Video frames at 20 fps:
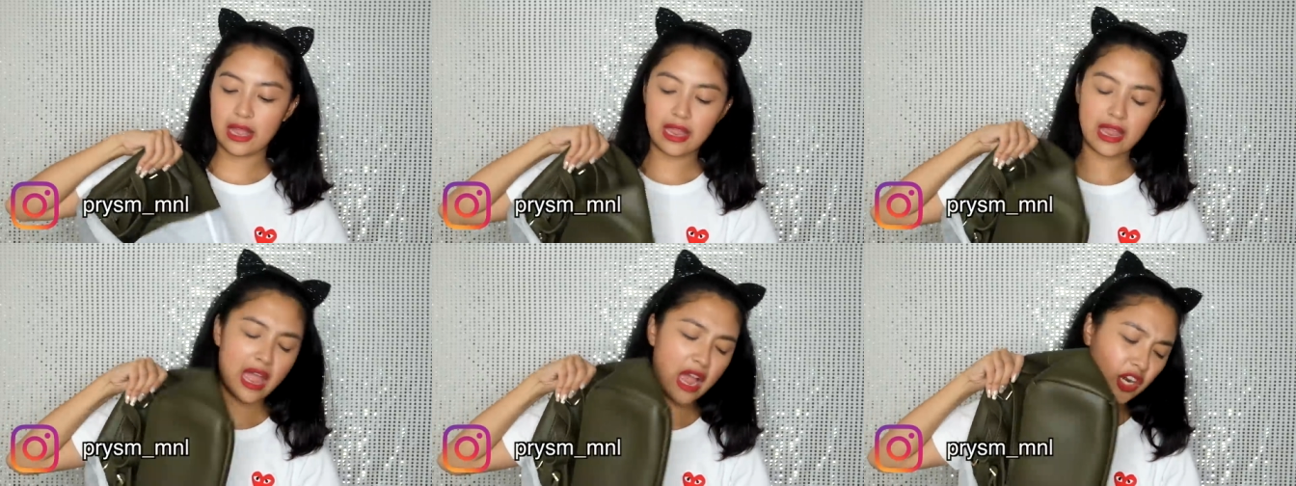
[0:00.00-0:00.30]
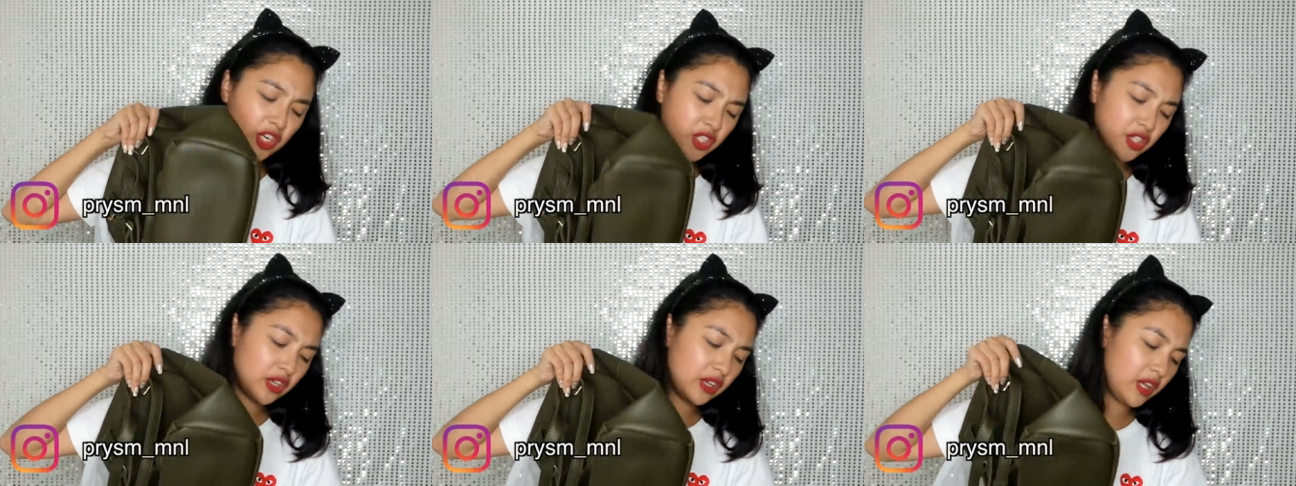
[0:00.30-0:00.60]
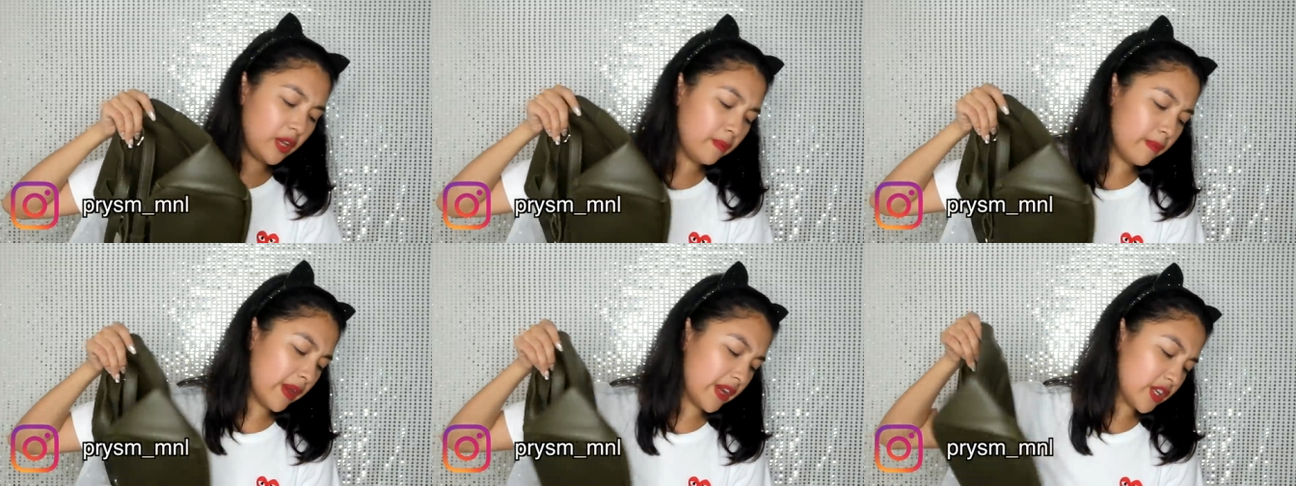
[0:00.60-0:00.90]
I
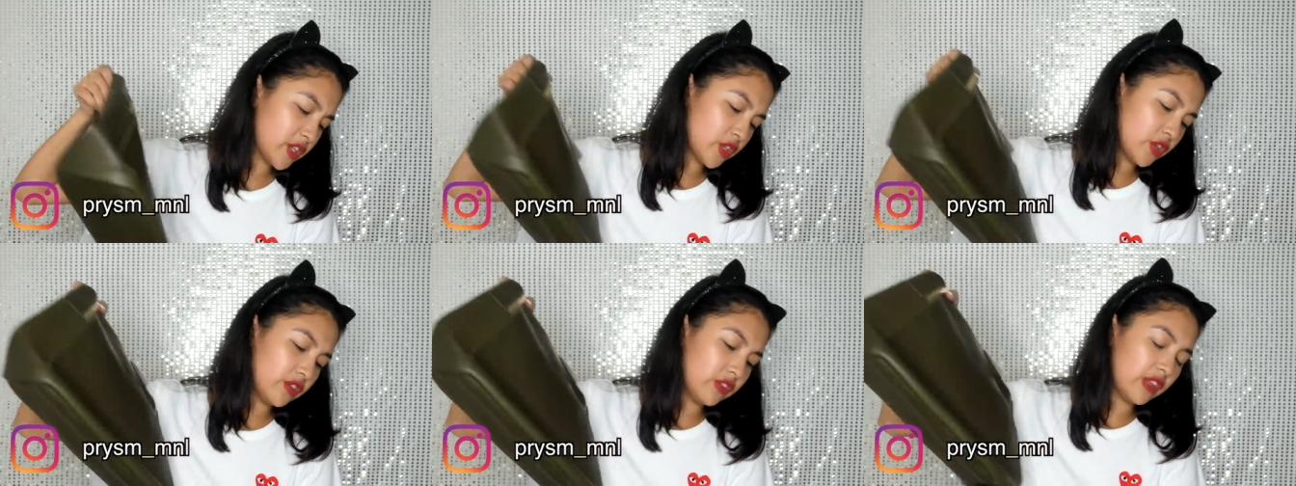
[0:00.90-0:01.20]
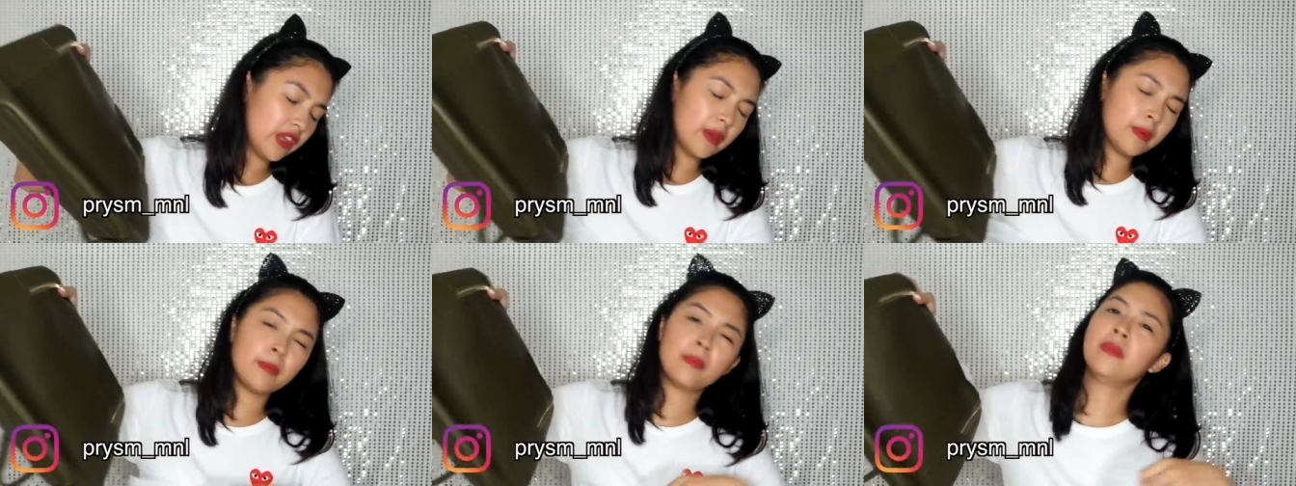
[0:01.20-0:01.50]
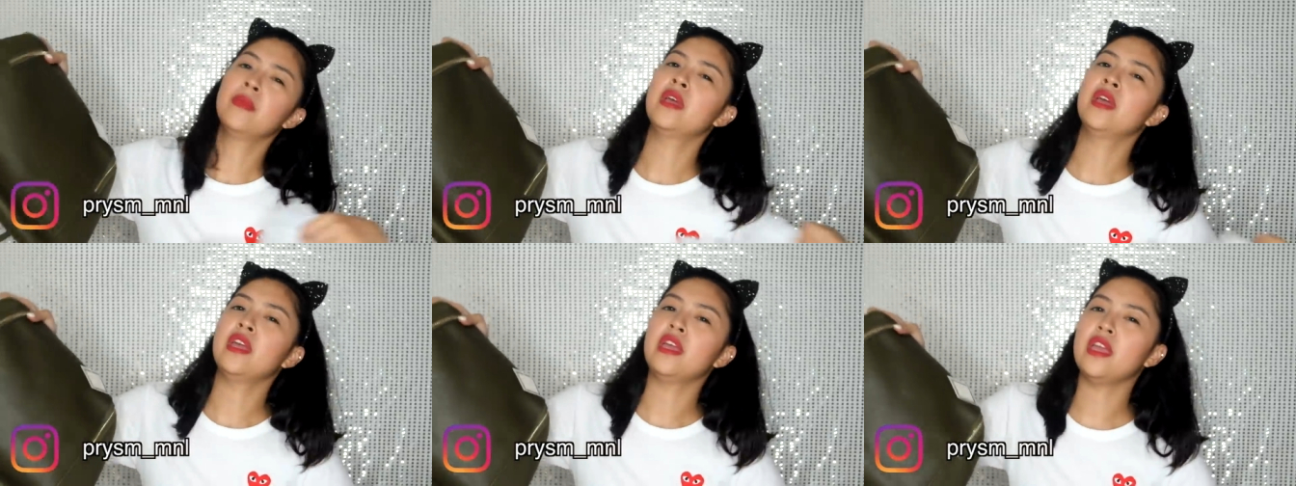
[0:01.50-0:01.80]
actually mentioned
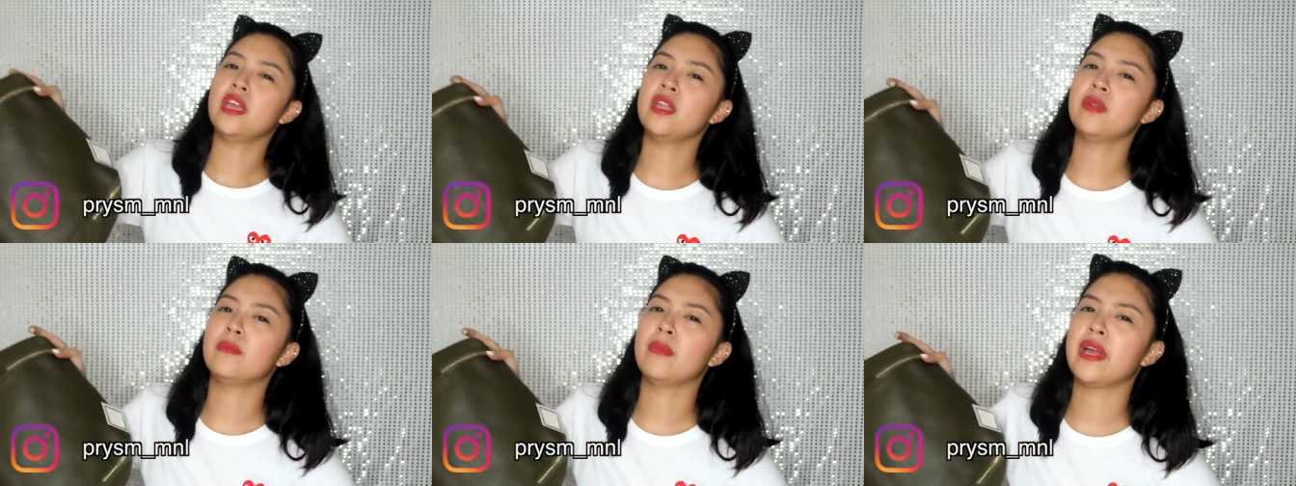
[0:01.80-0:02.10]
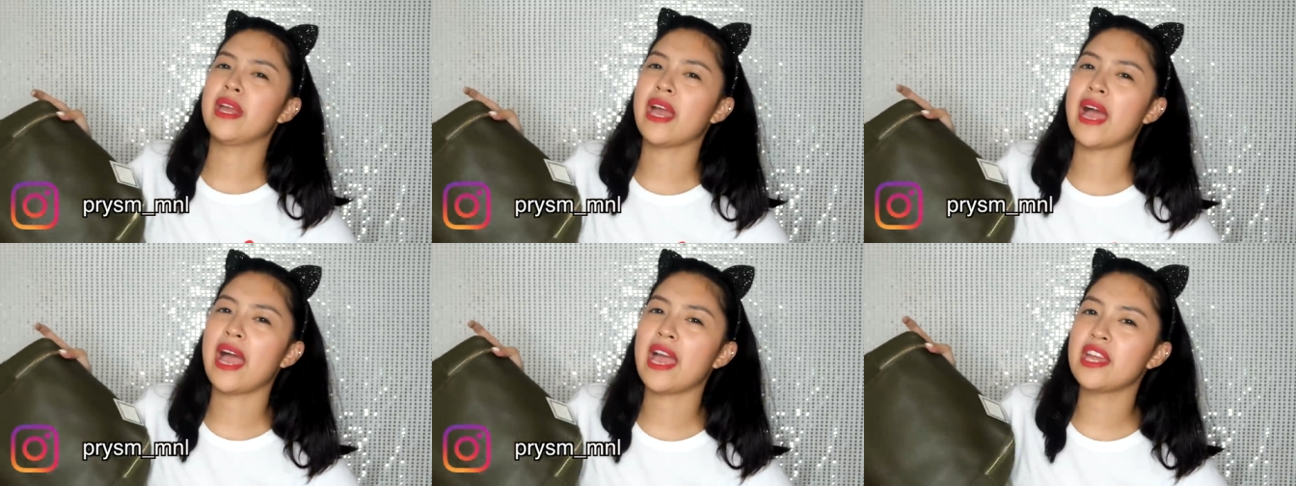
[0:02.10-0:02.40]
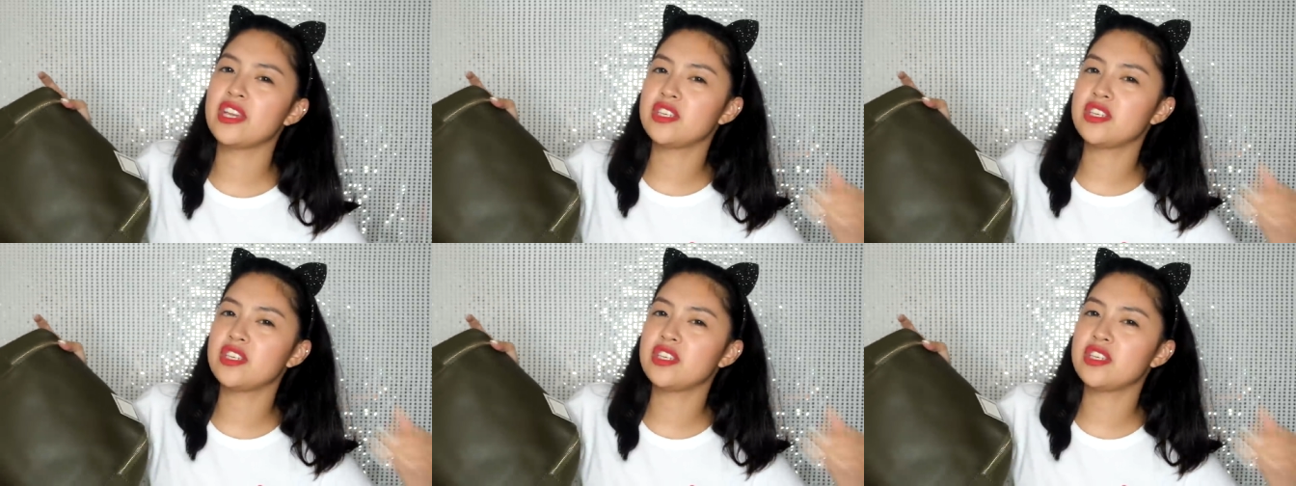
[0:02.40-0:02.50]
them in my